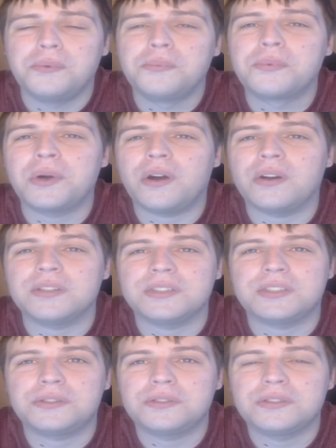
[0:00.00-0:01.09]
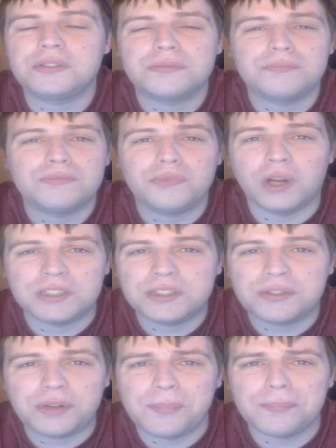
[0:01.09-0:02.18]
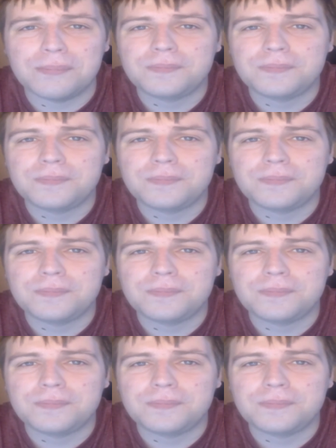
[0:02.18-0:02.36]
were on stream.